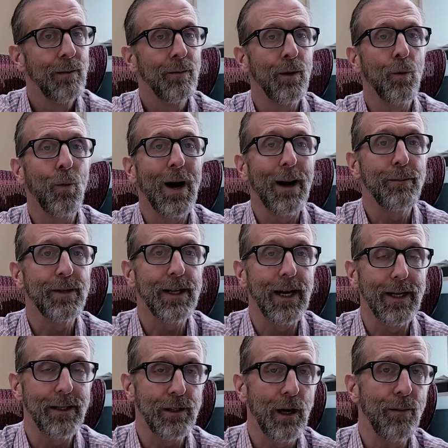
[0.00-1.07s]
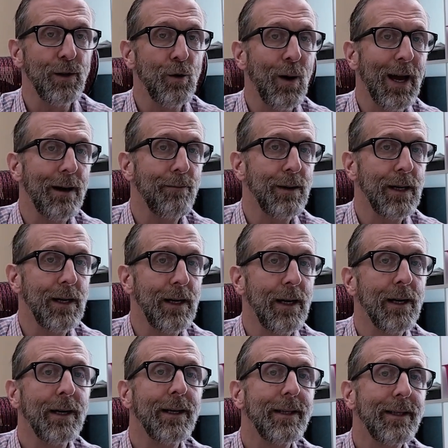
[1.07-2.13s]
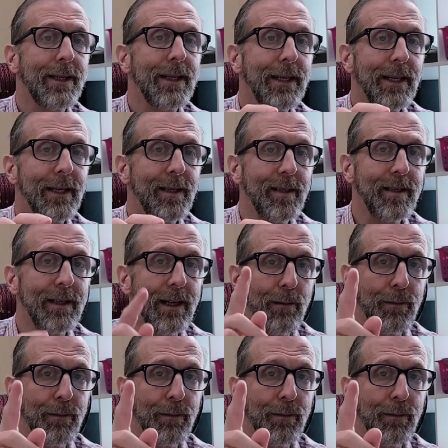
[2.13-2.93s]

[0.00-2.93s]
But Wabtec, W-A-B-T-E-C,